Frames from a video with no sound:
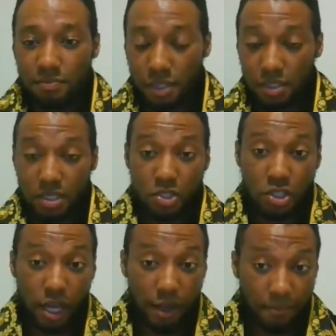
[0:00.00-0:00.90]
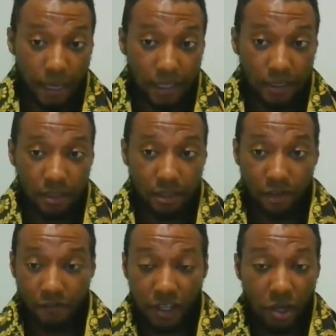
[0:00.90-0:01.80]
Because there's certain man,
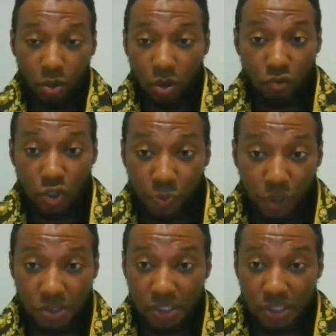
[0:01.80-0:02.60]
if a girl don't respond